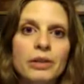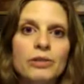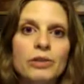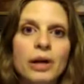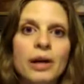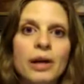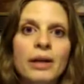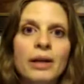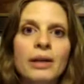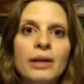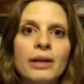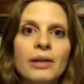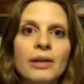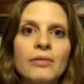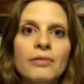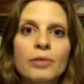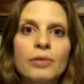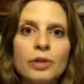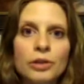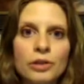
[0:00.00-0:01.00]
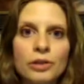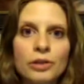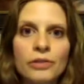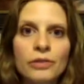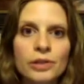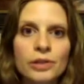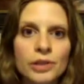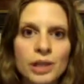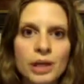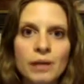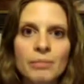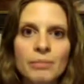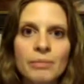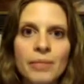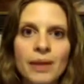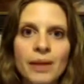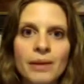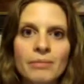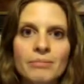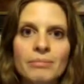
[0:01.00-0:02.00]
dry, and unfortunately over
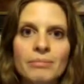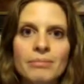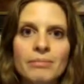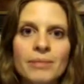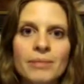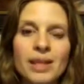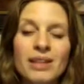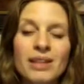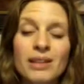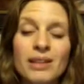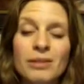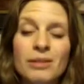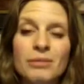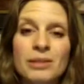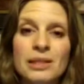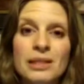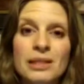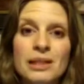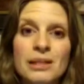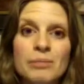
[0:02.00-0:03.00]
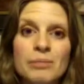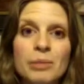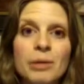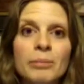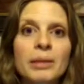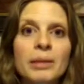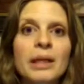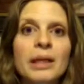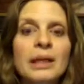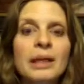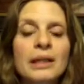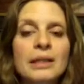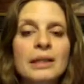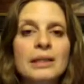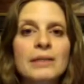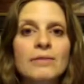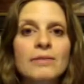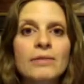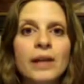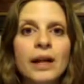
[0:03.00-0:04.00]
time that meant that it was less permanent and it
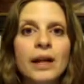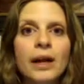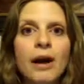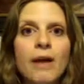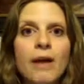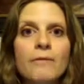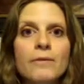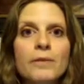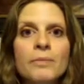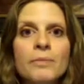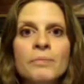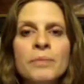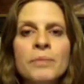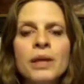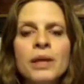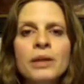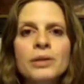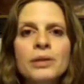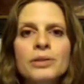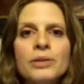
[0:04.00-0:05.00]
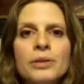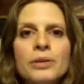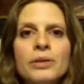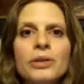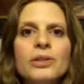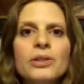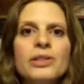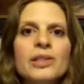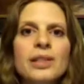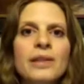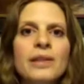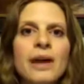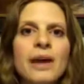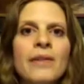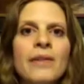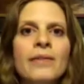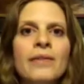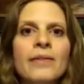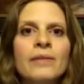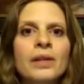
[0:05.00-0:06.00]
did flake off. So you'll see
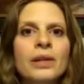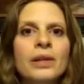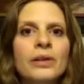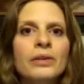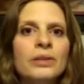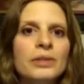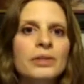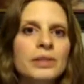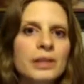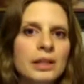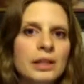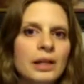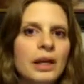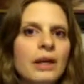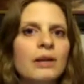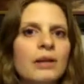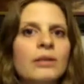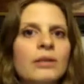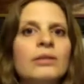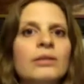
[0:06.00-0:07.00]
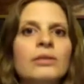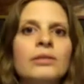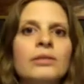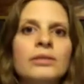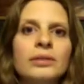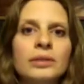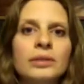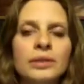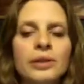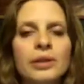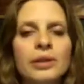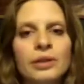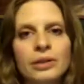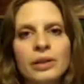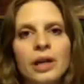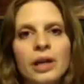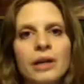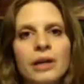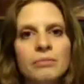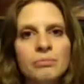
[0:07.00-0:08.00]
that in the video. You'll see how you're
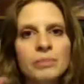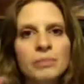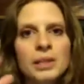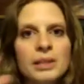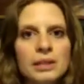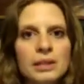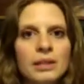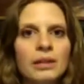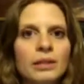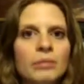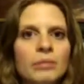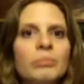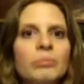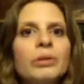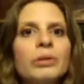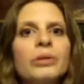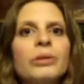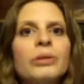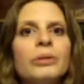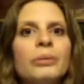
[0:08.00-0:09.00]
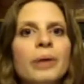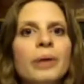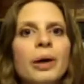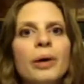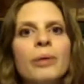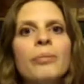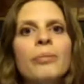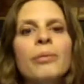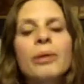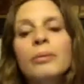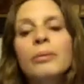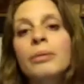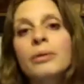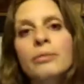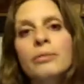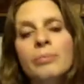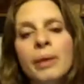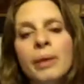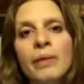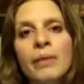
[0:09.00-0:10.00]
kind of missing the blue robe that would
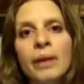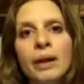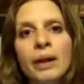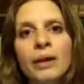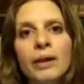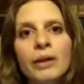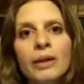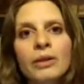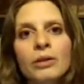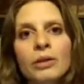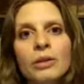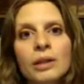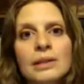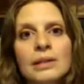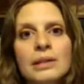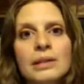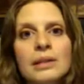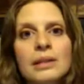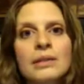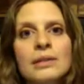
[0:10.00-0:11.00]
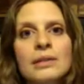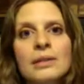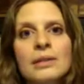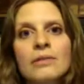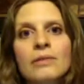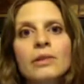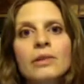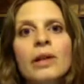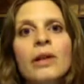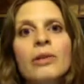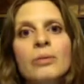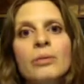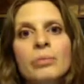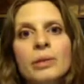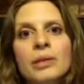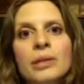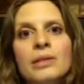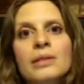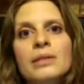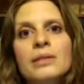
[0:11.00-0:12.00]
have been there, and you can see it in several other
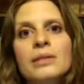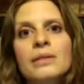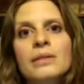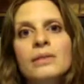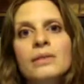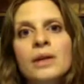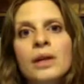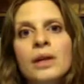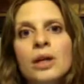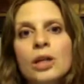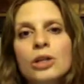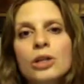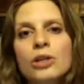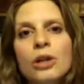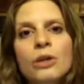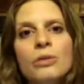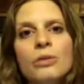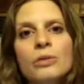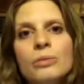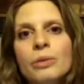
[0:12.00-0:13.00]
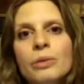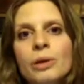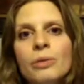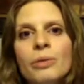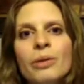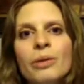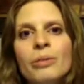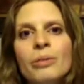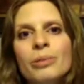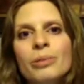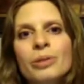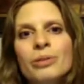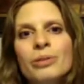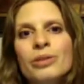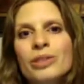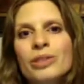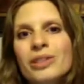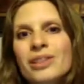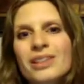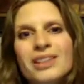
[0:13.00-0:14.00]
places of Giotto's work where the blue it
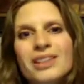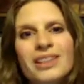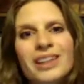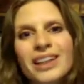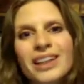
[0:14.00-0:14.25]
just